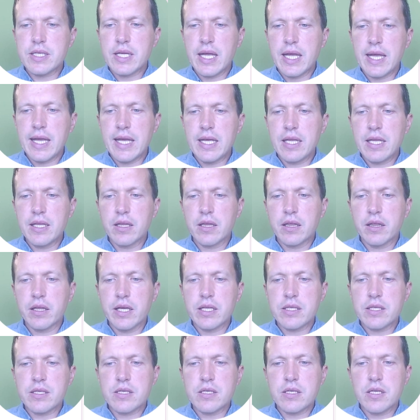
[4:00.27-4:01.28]
and
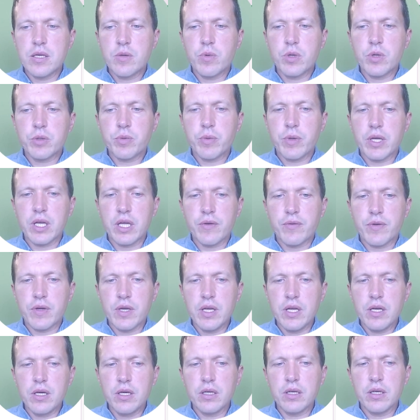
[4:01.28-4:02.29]
let's see what we have
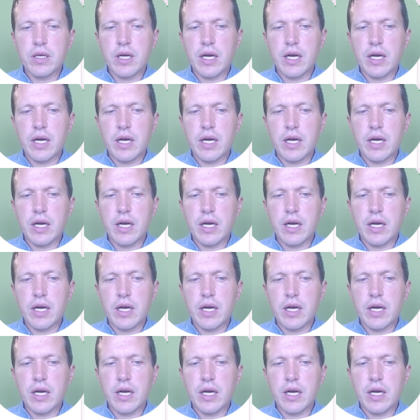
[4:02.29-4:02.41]
here.